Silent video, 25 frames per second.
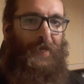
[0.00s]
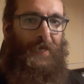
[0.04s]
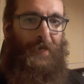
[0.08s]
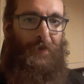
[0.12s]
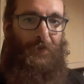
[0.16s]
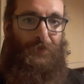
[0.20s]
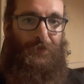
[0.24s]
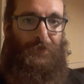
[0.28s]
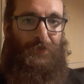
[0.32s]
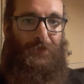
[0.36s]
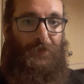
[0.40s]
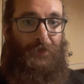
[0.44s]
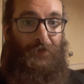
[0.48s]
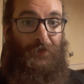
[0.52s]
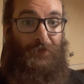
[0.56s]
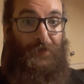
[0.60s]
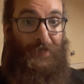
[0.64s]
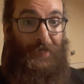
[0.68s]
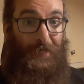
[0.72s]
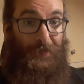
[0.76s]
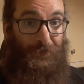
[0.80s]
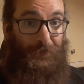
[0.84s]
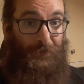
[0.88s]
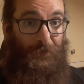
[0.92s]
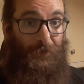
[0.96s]
now is to do a
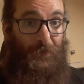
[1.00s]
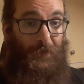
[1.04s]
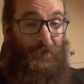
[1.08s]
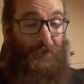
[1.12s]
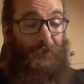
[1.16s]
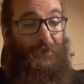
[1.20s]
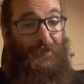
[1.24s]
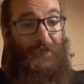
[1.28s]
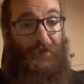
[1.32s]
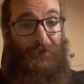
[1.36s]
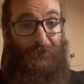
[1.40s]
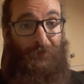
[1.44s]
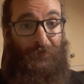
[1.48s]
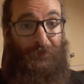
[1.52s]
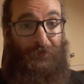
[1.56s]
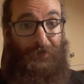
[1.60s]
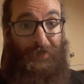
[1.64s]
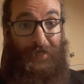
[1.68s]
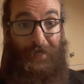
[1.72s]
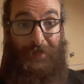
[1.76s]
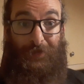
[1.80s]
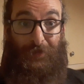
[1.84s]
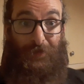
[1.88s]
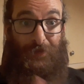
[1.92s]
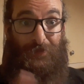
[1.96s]
tattoo one about
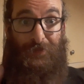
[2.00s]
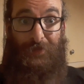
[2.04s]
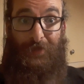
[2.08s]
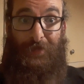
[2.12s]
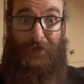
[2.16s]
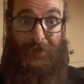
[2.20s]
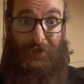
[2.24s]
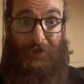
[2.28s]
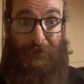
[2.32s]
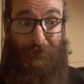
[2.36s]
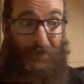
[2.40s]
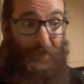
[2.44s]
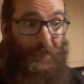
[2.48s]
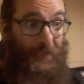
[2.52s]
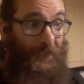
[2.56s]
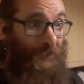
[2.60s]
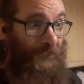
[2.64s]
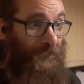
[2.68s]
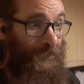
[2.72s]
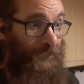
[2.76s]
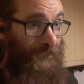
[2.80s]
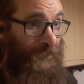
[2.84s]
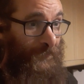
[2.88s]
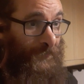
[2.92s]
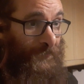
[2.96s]
tattoos and things I'm planning
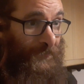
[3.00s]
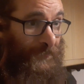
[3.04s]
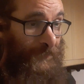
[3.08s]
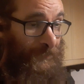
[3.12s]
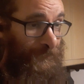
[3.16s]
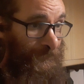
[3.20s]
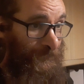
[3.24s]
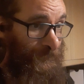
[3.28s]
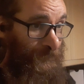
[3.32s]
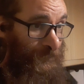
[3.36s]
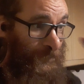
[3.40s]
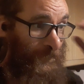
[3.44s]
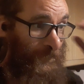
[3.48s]
for the future,